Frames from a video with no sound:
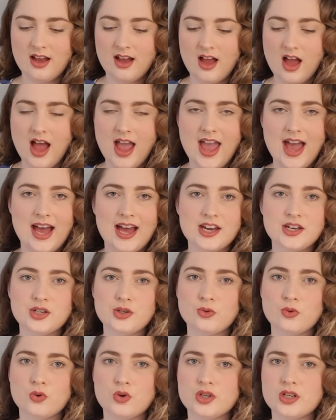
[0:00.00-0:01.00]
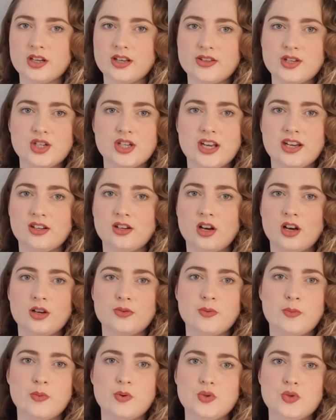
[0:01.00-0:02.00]
I had to order the shade card
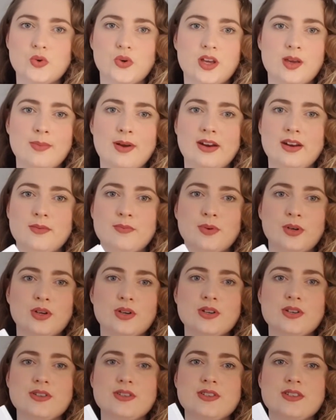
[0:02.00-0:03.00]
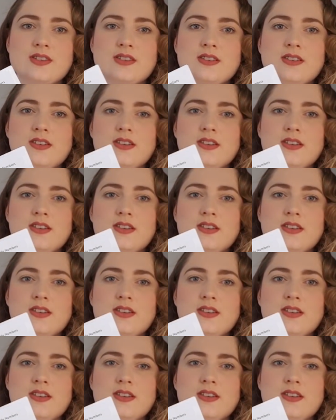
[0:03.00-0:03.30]
when we were talking about it because